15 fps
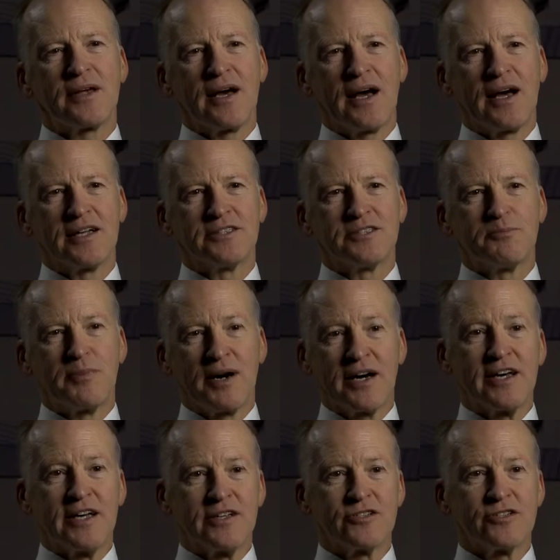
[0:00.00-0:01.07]
and
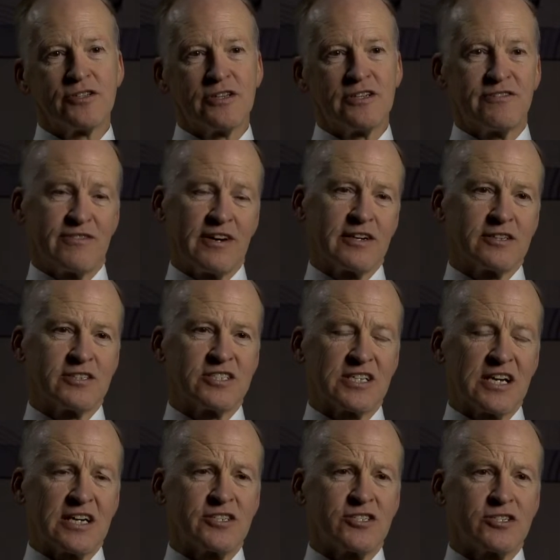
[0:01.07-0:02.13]
buy-in to the final
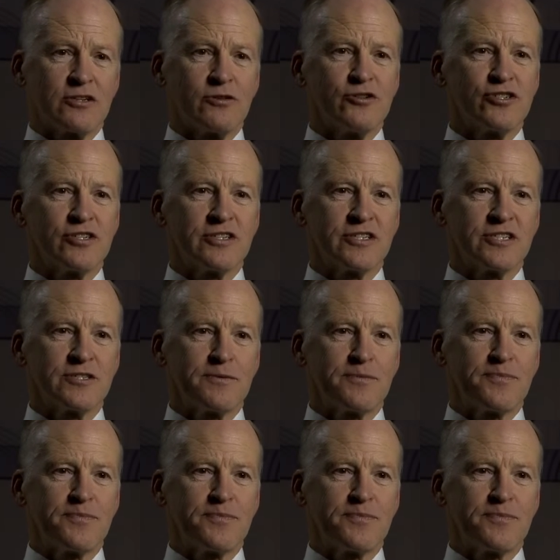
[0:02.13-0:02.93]
design solutions.